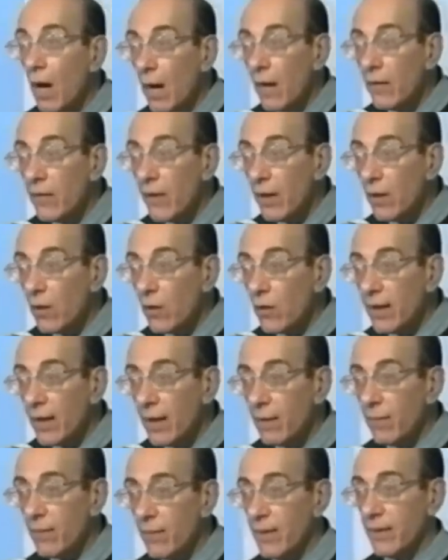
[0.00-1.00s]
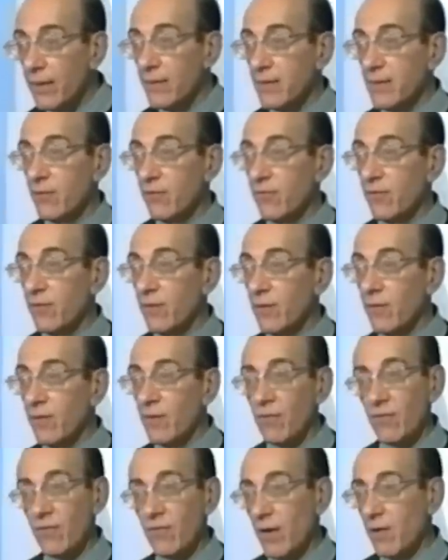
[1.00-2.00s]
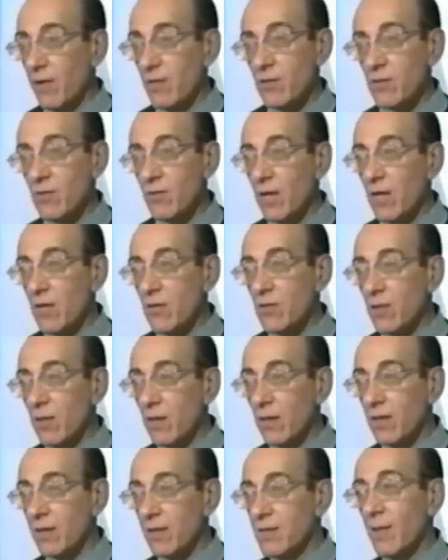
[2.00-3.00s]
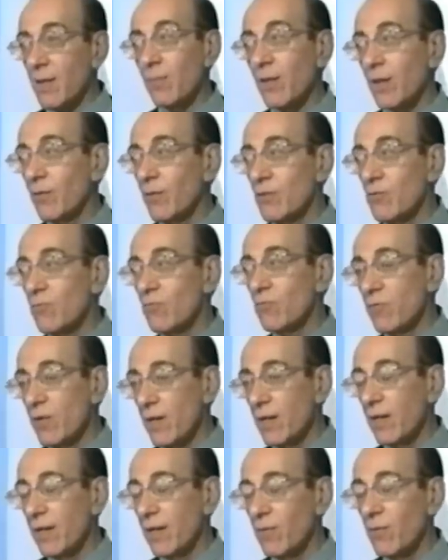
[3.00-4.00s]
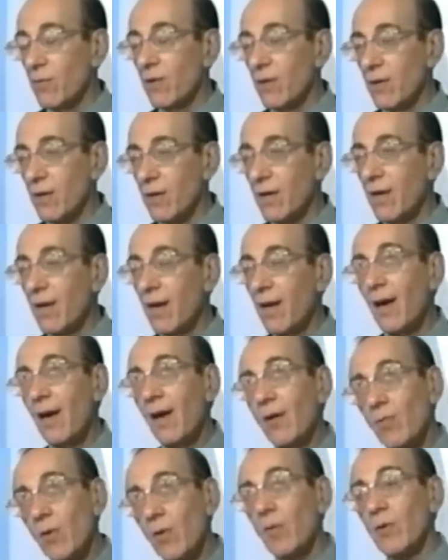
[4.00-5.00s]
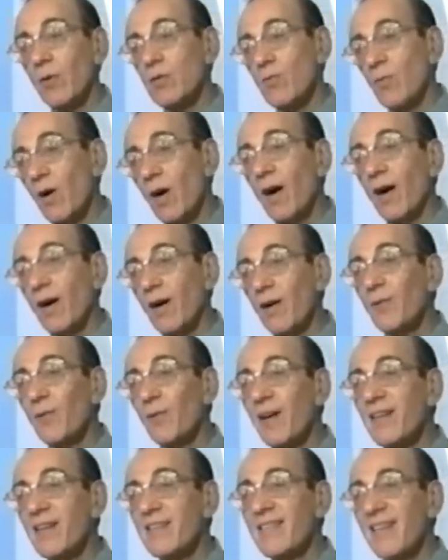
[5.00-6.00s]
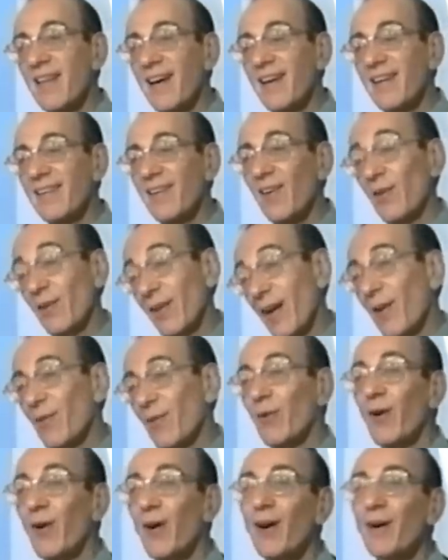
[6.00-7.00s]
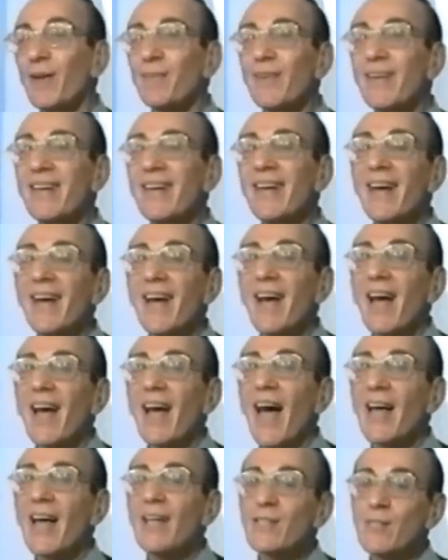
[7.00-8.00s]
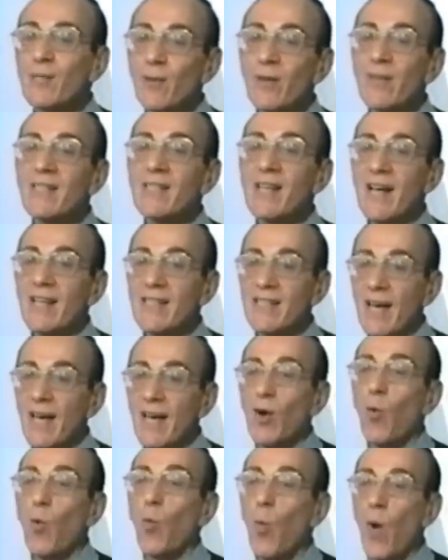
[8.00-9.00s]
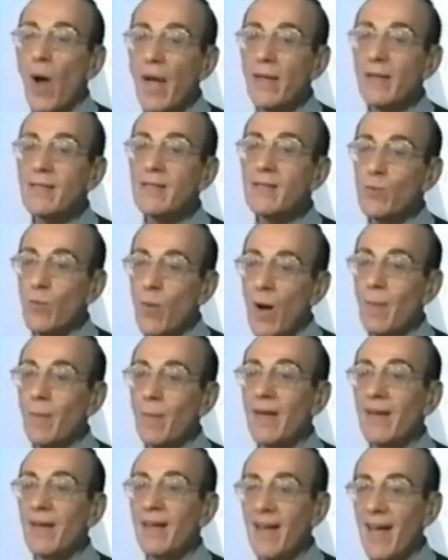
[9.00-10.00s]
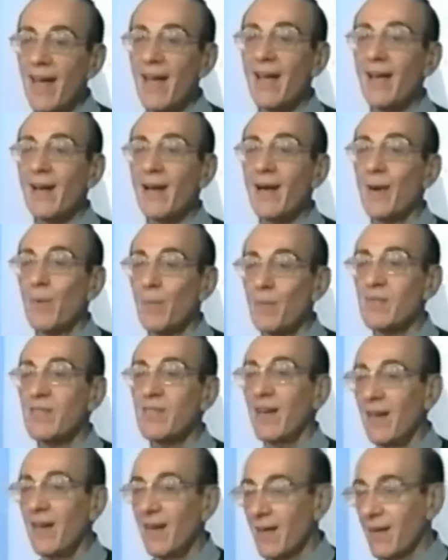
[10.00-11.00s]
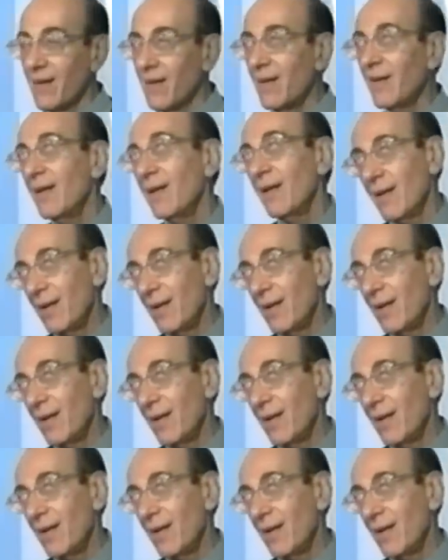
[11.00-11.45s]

And they're looking at me as if, and with a very strange look, and something was really wrong. what was wrong was that, or not wrong, but as soon as I said, when Swami came, comes in,